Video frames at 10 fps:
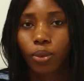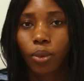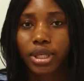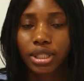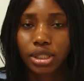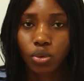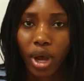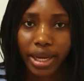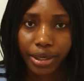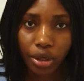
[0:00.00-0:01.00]
which is
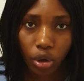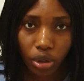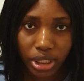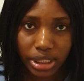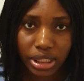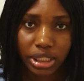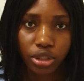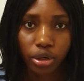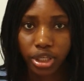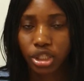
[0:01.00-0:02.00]
why they call it the
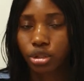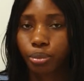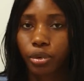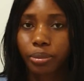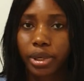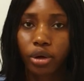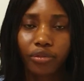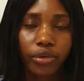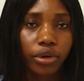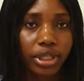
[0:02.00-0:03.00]
Turkish Republic
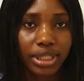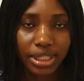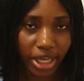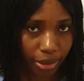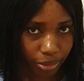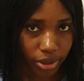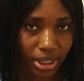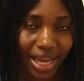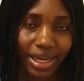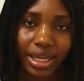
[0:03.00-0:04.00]
of Northern Cyprus.
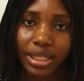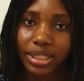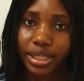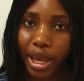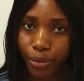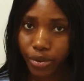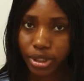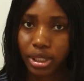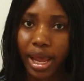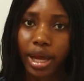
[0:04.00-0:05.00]
And in
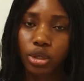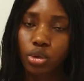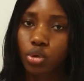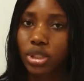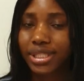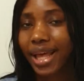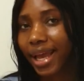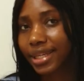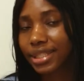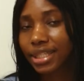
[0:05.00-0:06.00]
Cyprus, there are two
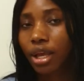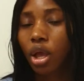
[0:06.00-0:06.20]
sides.